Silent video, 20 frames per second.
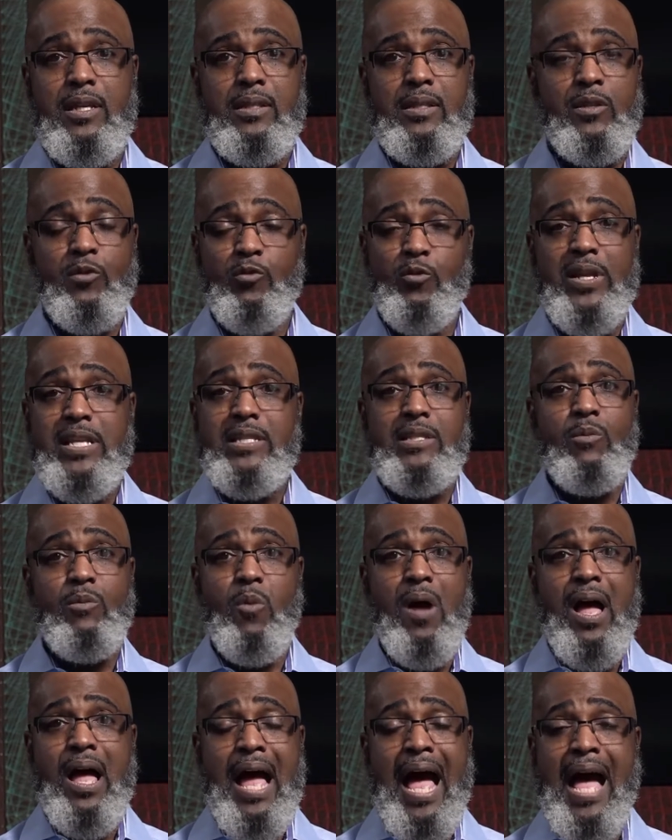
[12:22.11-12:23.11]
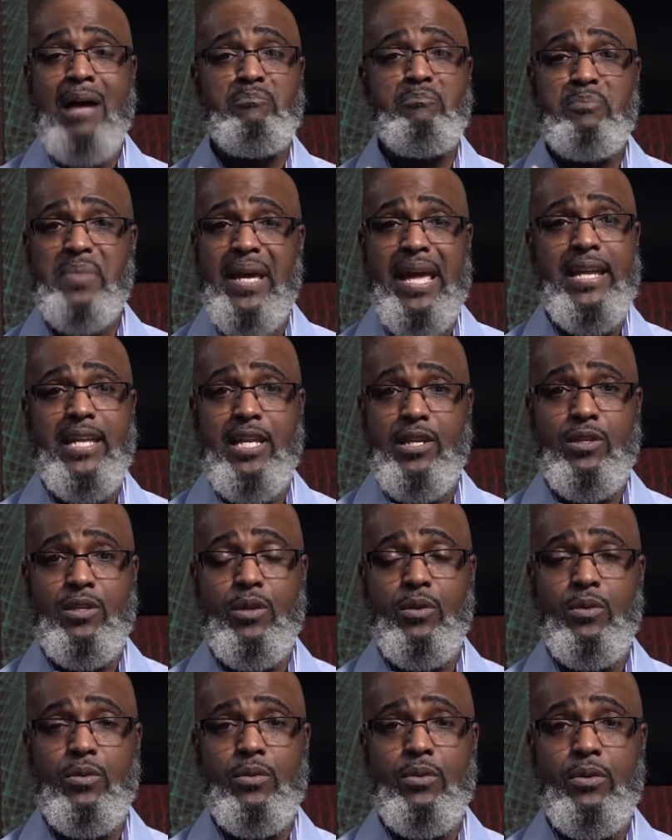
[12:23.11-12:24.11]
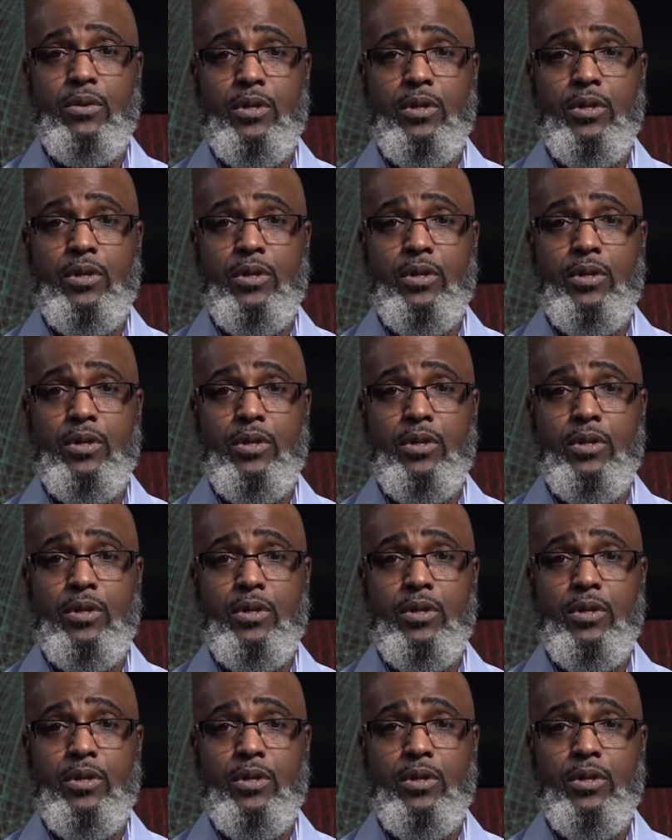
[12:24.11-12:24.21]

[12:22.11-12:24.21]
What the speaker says: the reason why I'm begging you